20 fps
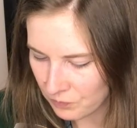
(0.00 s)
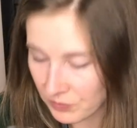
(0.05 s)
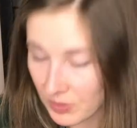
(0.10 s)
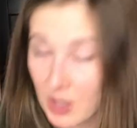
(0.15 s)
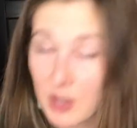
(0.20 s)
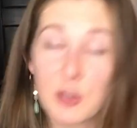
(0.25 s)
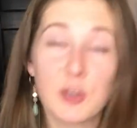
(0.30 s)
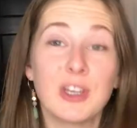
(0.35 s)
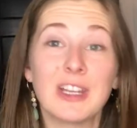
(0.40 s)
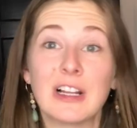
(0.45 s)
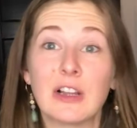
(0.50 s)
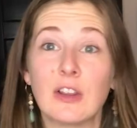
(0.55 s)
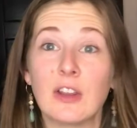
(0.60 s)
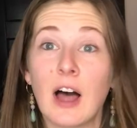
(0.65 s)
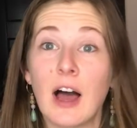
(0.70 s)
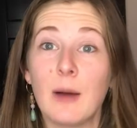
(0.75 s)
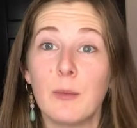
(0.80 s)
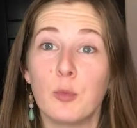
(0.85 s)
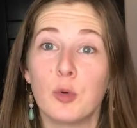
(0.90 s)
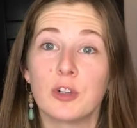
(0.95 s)
You get a
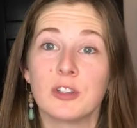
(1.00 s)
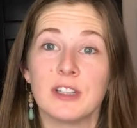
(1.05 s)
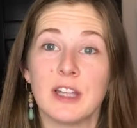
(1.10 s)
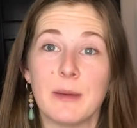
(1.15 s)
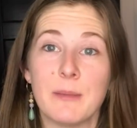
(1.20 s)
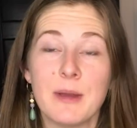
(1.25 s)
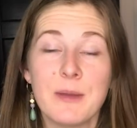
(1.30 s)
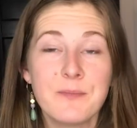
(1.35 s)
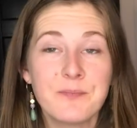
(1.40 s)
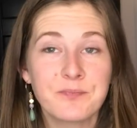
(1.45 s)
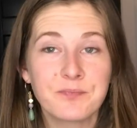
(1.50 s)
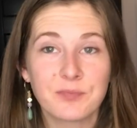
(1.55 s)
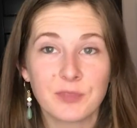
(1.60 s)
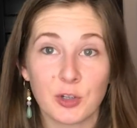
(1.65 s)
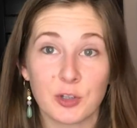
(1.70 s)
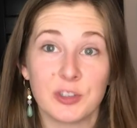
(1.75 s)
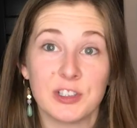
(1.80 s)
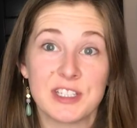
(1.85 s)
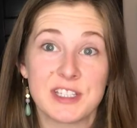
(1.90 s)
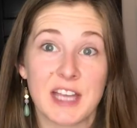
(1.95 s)
lot more lemon, or
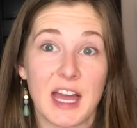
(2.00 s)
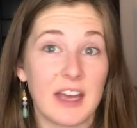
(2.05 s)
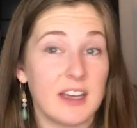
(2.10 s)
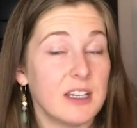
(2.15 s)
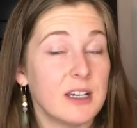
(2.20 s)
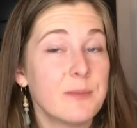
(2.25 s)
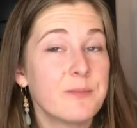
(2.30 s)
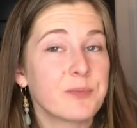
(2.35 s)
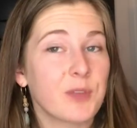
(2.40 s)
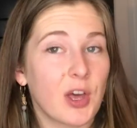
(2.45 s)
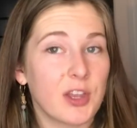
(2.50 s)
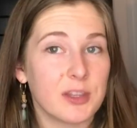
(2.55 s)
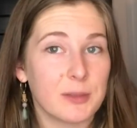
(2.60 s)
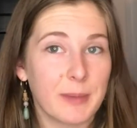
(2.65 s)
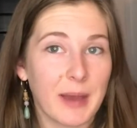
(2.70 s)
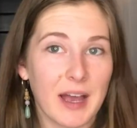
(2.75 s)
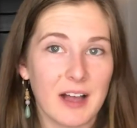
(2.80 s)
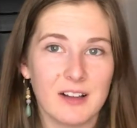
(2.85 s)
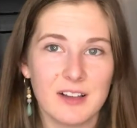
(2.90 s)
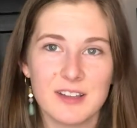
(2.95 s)
at least I am, on the
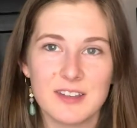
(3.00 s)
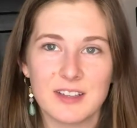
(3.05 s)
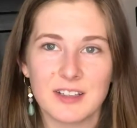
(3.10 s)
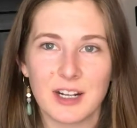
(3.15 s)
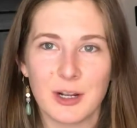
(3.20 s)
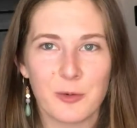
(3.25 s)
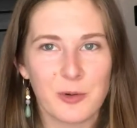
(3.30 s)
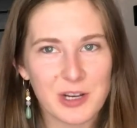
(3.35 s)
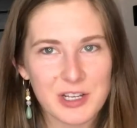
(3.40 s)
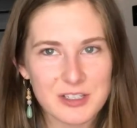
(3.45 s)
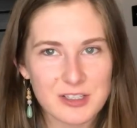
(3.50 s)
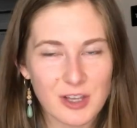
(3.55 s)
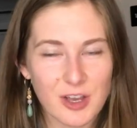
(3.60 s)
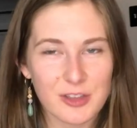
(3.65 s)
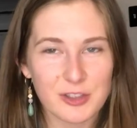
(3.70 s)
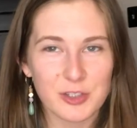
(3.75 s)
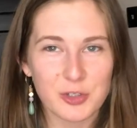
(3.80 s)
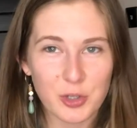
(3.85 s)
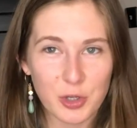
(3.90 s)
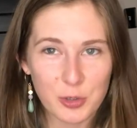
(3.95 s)
palate than I was on
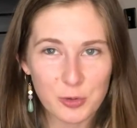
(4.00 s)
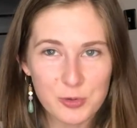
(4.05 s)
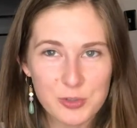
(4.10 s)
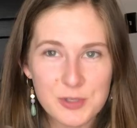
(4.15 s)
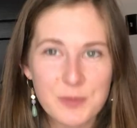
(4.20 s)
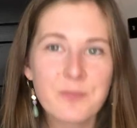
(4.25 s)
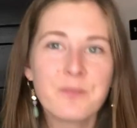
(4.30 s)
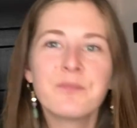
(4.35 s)
the nose.